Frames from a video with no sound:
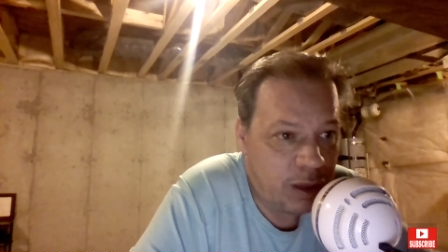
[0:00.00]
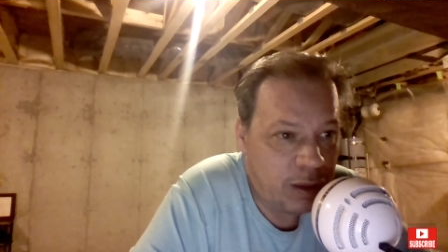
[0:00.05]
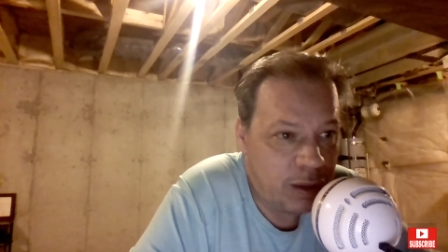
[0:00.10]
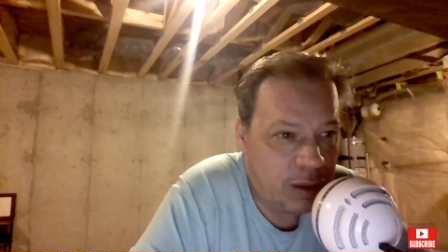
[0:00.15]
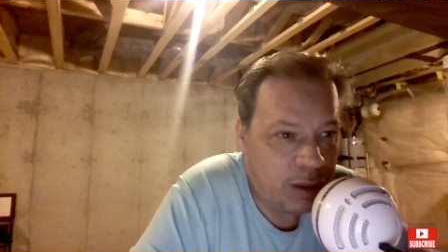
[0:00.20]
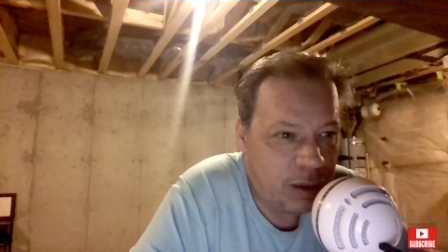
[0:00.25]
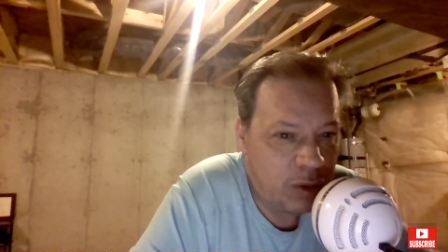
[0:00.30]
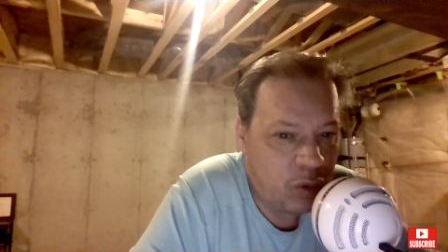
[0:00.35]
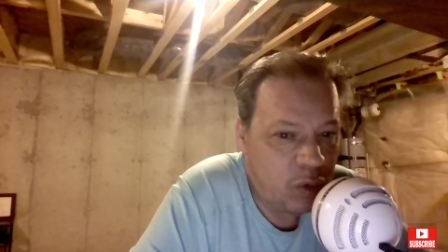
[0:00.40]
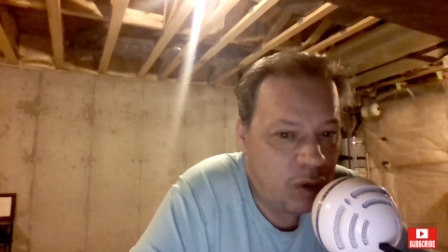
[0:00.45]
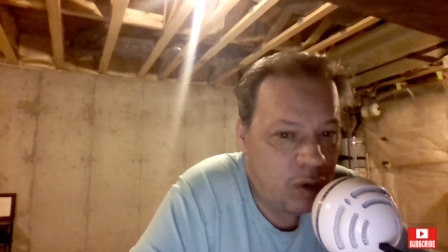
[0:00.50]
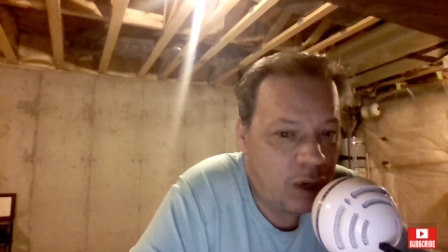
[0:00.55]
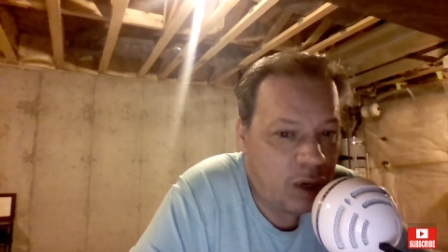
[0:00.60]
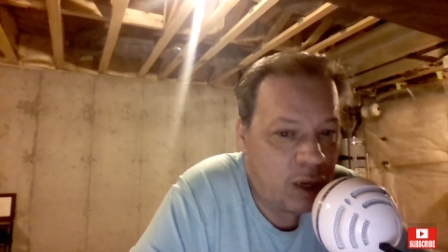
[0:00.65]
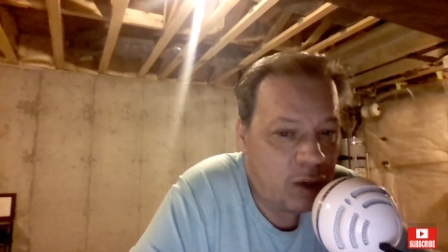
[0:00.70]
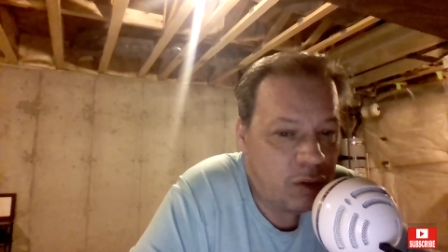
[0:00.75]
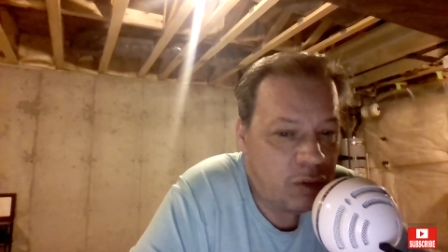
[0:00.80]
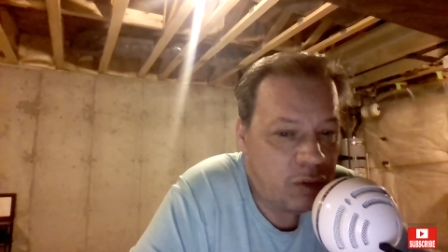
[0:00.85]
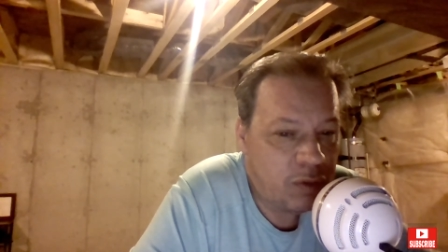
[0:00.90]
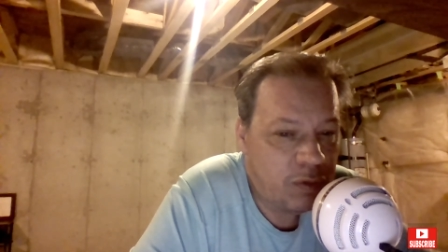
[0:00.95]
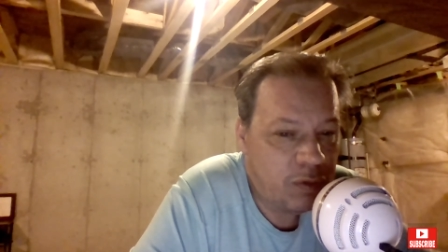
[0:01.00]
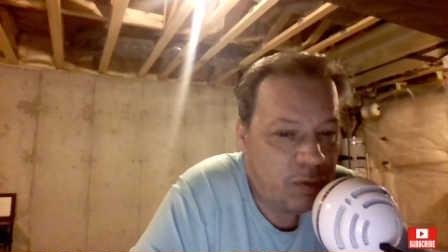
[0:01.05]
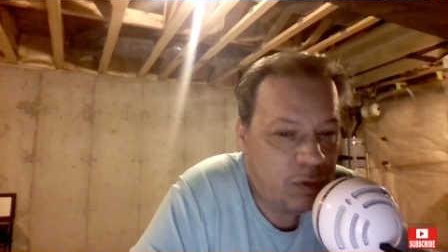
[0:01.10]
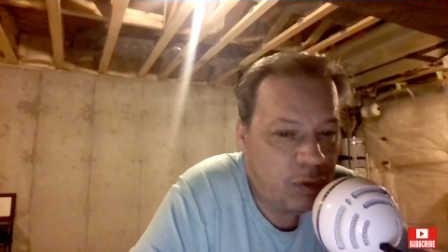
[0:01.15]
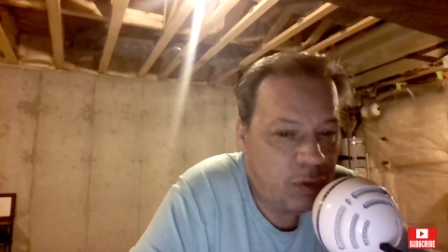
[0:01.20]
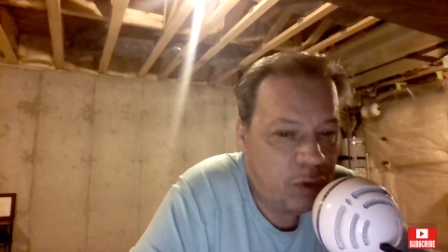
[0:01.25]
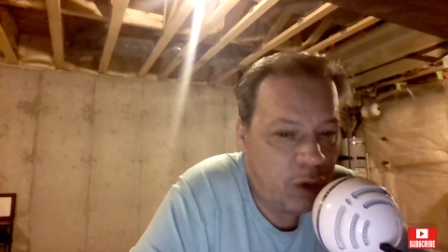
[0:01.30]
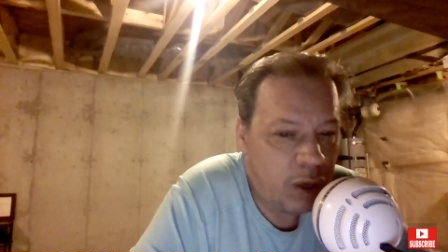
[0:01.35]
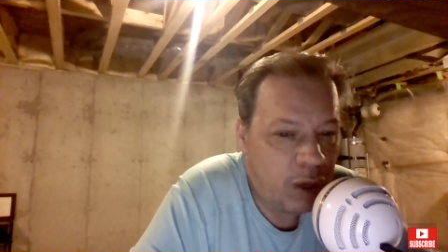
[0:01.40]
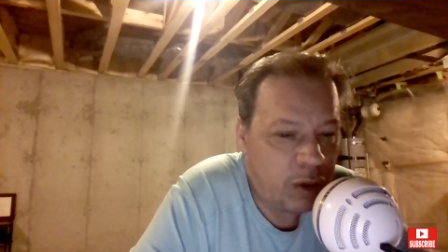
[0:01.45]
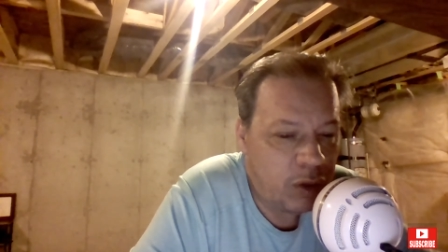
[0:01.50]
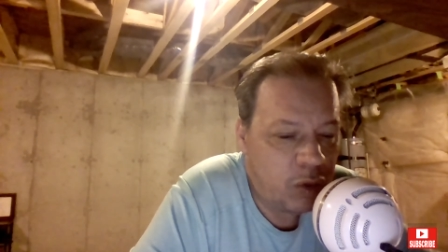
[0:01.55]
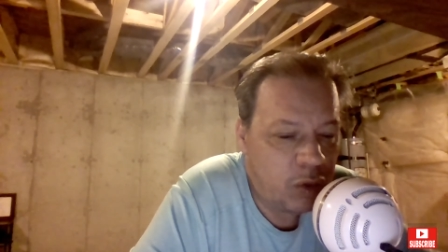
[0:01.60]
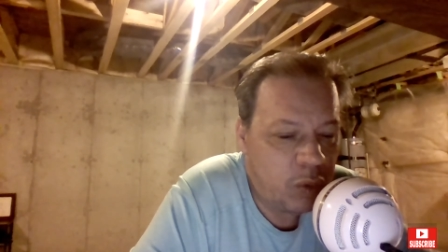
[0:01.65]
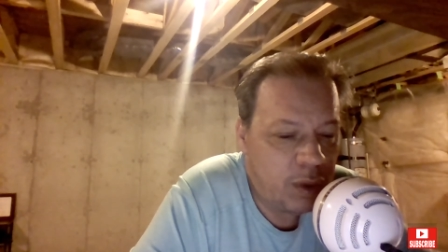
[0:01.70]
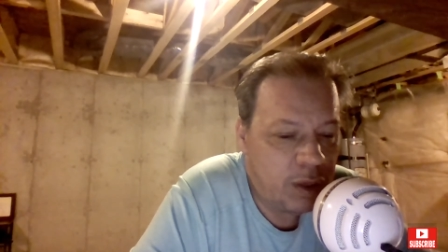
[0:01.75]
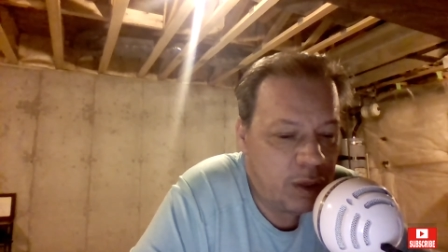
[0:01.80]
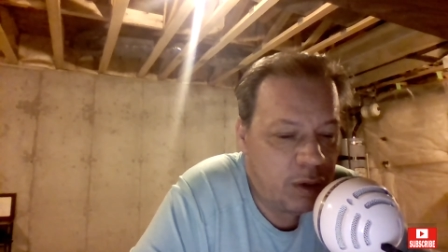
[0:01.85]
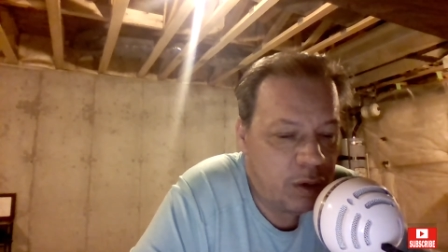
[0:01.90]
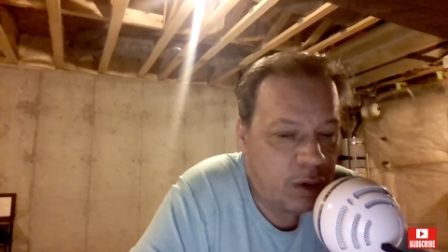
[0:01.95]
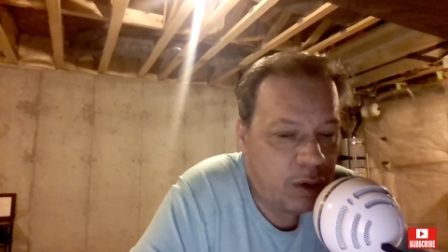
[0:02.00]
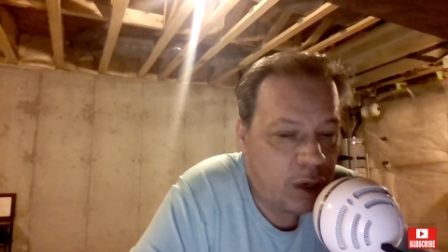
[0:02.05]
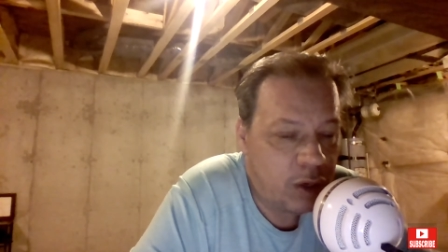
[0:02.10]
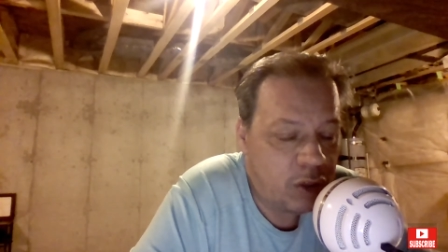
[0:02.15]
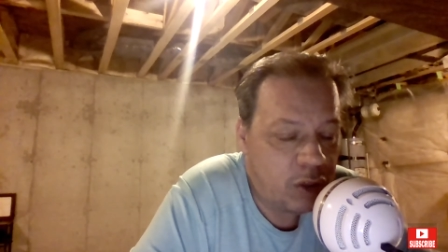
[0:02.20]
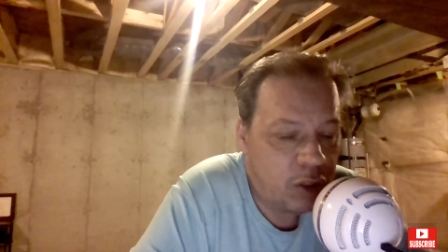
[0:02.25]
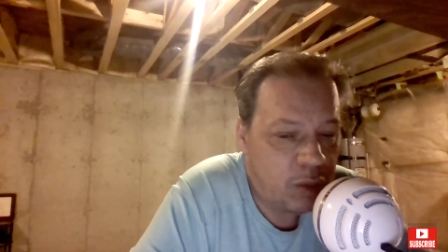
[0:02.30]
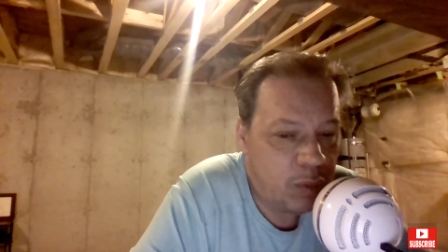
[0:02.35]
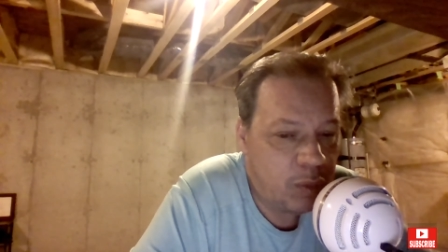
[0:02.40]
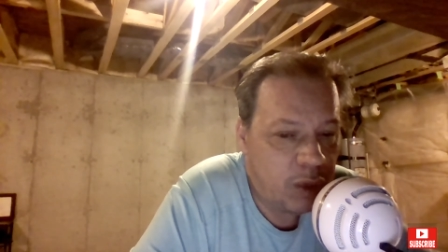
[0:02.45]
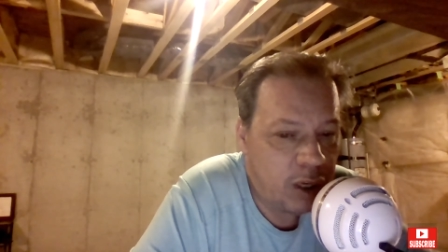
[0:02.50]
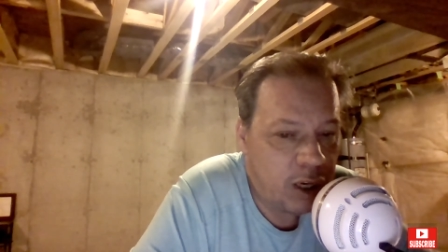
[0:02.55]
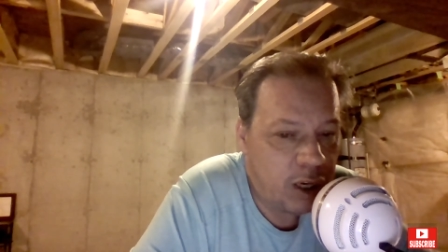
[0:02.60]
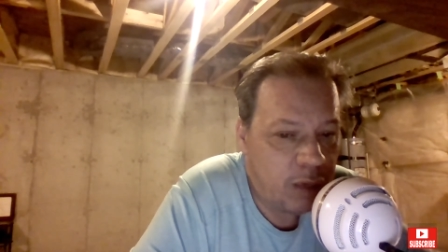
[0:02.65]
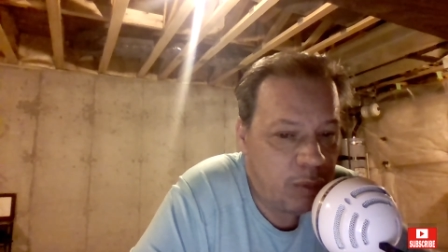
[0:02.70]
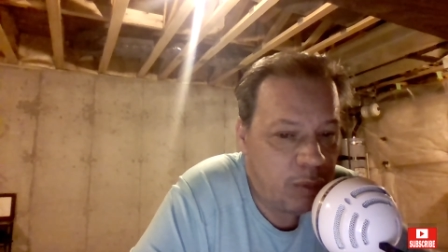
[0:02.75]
I think who got you know, either quit or got terminated.